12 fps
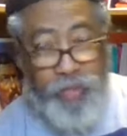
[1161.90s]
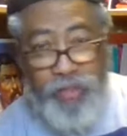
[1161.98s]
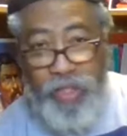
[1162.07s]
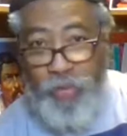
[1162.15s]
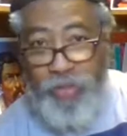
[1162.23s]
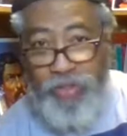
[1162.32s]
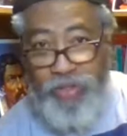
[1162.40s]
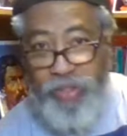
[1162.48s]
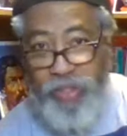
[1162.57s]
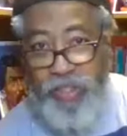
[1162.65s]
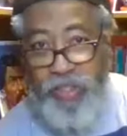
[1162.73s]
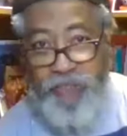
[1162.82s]
there was
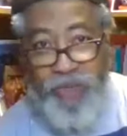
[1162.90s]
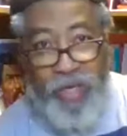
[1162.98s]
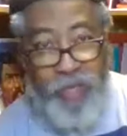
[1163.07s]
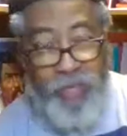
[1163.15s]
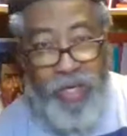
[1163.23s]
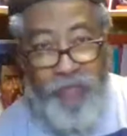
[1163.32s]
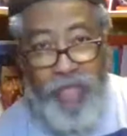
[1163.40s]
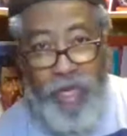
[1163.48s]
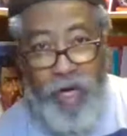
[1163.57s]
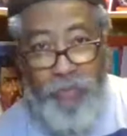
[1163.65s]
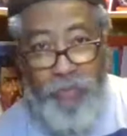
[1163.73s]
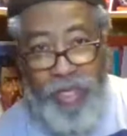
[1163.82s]
the development of the
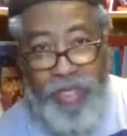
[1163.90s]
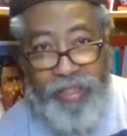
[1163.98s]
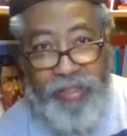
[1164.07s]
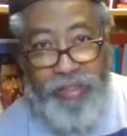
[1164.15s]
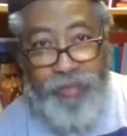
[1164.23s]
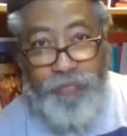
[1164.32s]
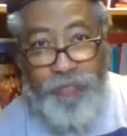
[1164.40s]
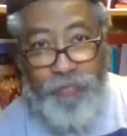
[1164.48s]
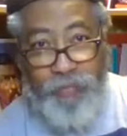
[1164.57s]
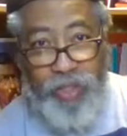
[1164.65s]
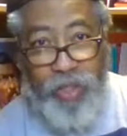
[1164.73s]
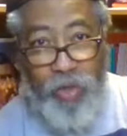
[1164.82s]
airplanes.
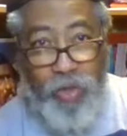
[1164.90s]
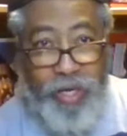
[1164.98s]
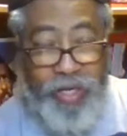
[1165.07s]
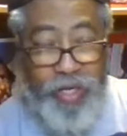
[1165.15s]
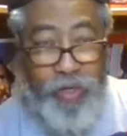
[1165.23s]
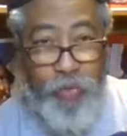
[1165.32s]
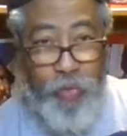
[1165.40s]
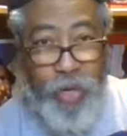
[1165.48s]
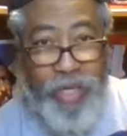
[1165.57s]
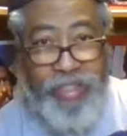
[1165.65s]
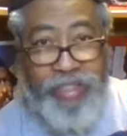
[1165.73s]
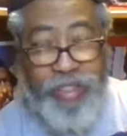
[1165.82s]
Okay,
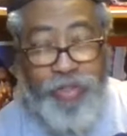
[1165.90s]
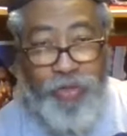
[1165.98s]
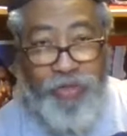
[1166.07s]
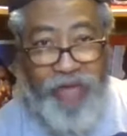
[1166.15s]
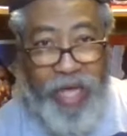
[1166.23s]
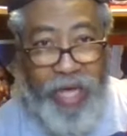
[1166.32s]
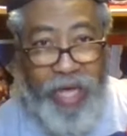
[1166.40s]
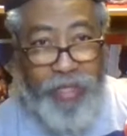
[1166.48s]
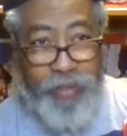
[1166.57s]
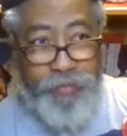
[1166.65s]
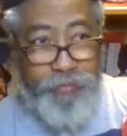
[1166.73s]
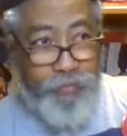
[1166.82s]
ways that you could
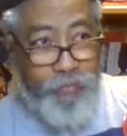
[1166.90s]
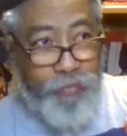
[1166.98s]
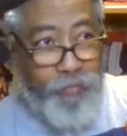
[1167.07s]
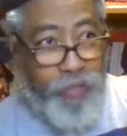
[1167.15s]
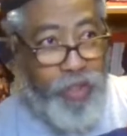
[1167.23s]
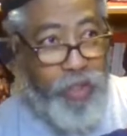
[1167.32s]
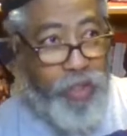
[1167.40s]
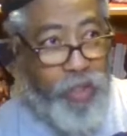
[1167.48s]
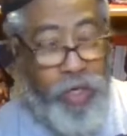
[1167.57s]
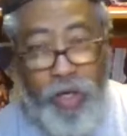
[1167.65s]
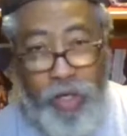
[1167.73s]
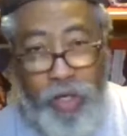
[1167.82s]
fly
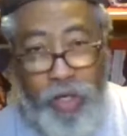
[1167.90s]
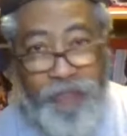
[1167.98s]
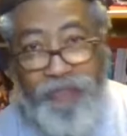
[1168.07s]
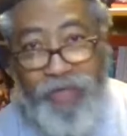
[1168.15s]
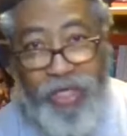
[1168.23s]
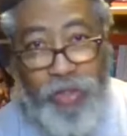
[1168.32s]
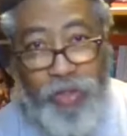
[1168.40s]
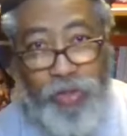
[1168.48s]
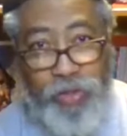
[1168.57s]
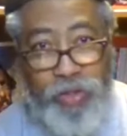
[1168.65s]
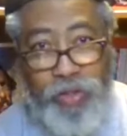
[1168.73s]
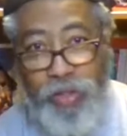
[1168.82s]
in a
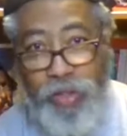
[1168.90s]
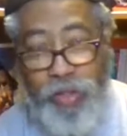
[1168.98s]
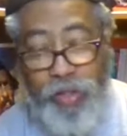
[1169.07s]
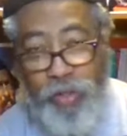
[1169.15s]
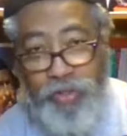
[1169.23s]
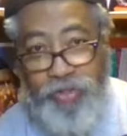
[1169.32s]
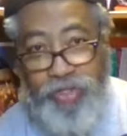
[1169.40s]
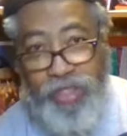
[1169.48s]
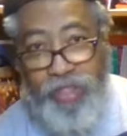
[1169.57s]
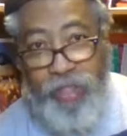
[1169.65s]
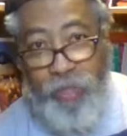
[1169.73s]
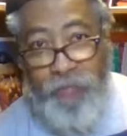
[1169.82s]
vehicle
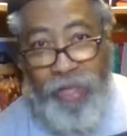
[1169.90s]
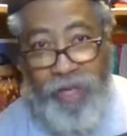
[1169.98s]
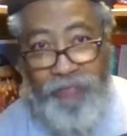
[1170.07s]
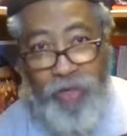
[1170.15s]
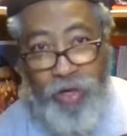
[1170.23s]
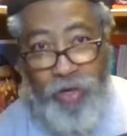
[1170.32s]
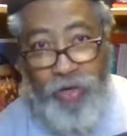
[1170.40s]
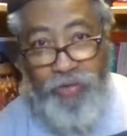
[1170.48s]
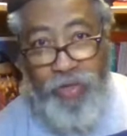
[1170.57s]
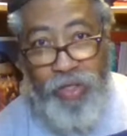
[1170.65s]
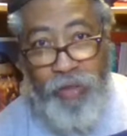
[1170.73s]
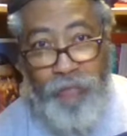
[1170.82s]
just above the
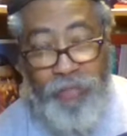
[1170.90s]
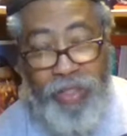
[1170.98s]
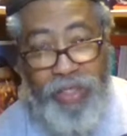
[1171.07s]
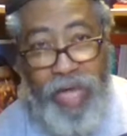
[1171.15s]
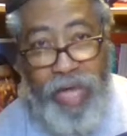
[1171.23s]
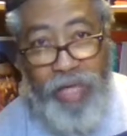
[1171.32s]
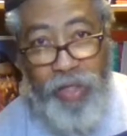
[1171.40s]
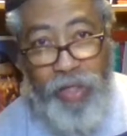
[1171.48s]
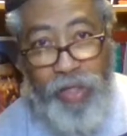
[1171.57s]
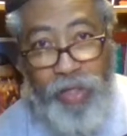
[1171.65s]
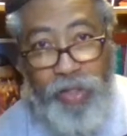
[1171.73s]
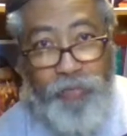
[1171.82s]
earth, but not
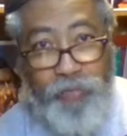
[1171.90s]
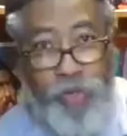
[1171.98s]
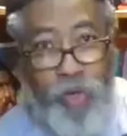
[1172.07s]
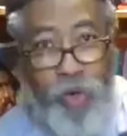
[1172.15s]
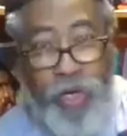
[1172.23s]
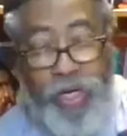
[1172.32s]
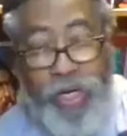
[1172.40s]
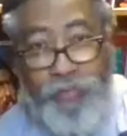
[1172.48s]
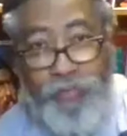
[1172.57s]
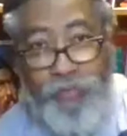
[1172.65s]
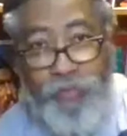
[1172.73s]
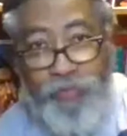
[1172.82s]
going
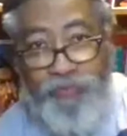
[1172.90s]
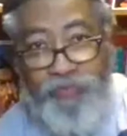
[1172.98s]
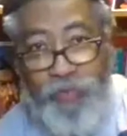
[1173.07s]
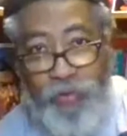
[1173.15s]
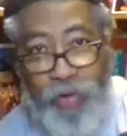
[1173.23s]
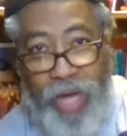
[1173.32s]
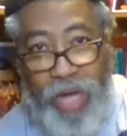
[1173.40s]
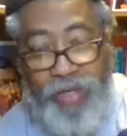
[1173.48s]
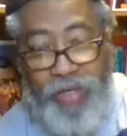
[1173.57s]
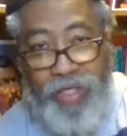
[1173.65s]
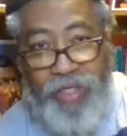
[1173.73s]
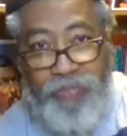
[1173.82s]
further
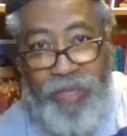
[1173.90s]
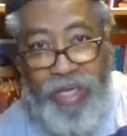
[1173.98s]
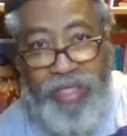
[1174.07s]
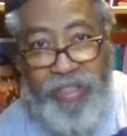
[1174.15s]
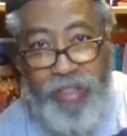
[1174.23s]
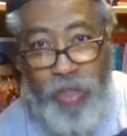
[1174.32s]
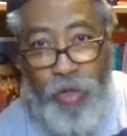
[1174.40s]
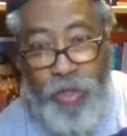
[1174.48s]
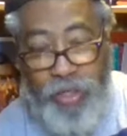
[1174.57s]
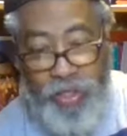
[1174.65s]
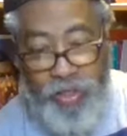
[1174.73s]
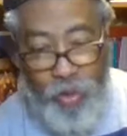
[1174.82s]
out into space and
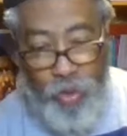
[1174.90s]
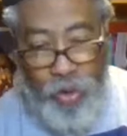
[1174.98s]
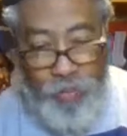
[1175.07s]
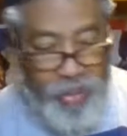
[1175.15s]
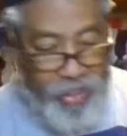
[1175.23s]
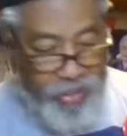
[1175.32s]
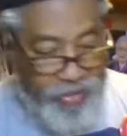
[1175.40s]
going into orbit,